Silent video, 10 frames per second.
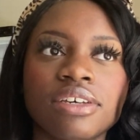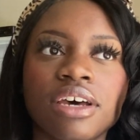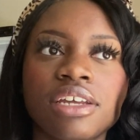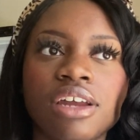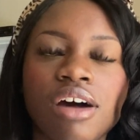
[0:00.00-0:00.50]

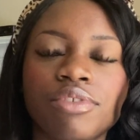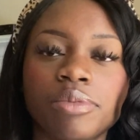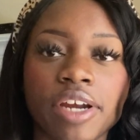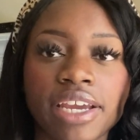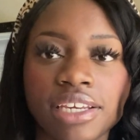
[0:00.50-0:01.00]
a novel
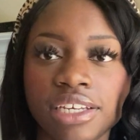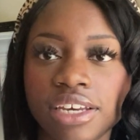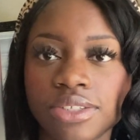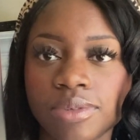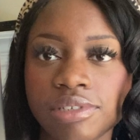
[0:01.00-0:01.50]
where I can
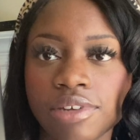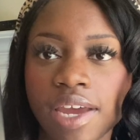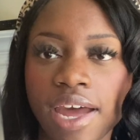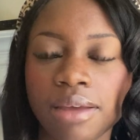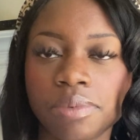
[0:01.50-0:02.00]
guess what's going to
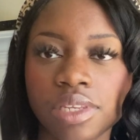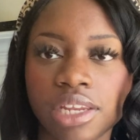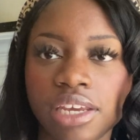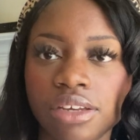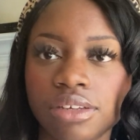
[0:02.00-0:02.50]
happen
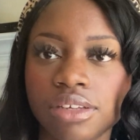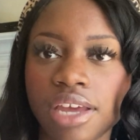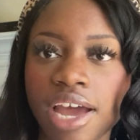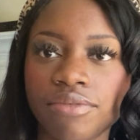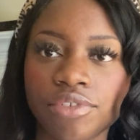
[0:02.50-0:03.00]
like
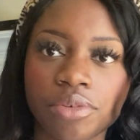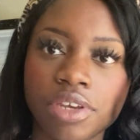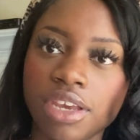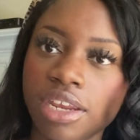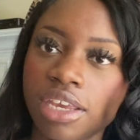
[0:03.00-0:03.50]
after
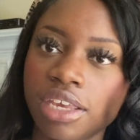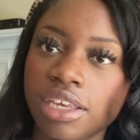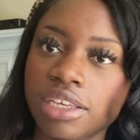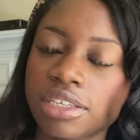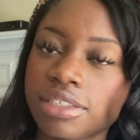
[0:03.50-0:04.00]

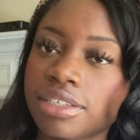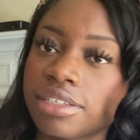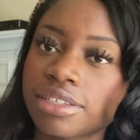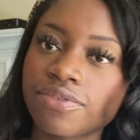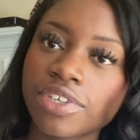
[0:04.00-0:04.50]
reading 10
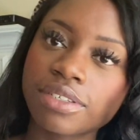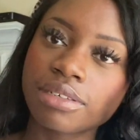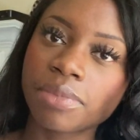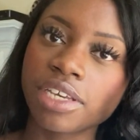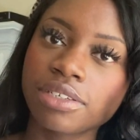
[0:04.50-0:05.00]
to
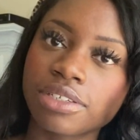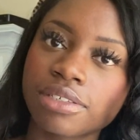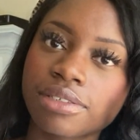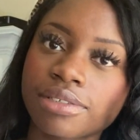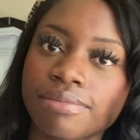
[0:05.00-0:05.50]
15
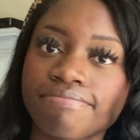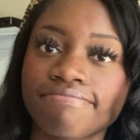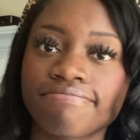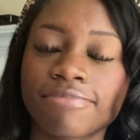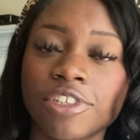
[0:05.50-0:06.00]
pages.
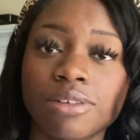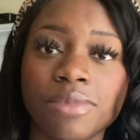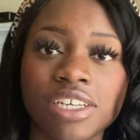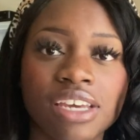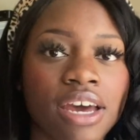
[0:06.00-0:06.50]

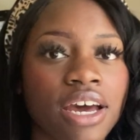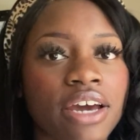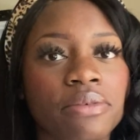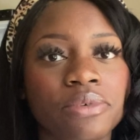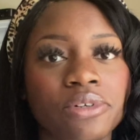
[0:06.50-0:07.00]
But yeah,
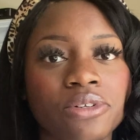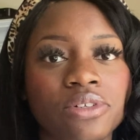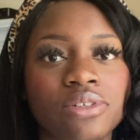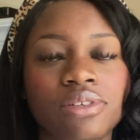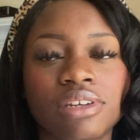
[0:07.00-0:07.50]
I
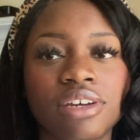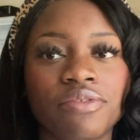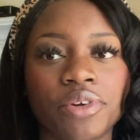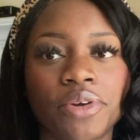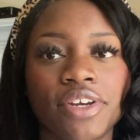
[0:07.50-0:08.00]
will
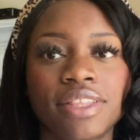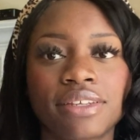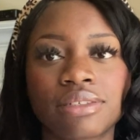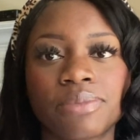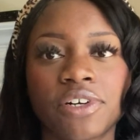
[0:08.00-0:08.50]
never read
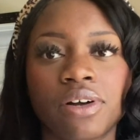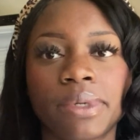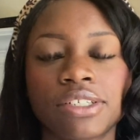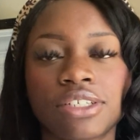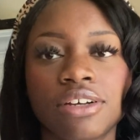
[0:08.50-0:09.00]
this book on
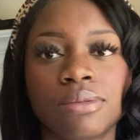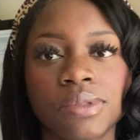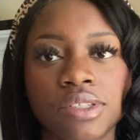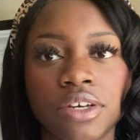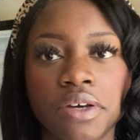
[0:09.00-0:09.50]
my shelf,
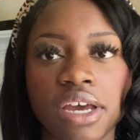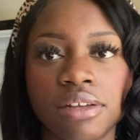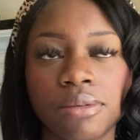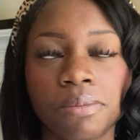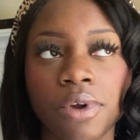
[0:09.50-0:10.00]
so
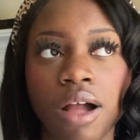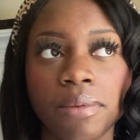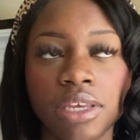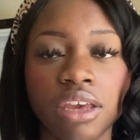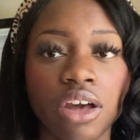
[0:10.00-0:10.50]
I'll
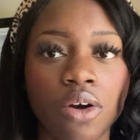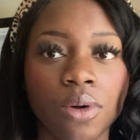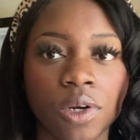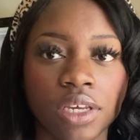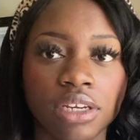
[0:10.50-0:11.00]
probably go
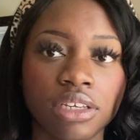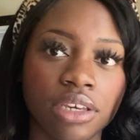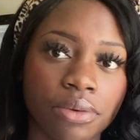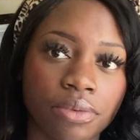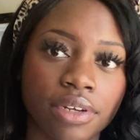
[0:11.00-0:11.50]
on and
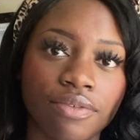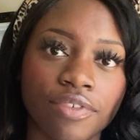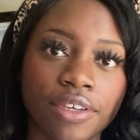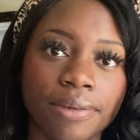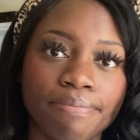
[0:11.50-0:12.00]
get rid of it.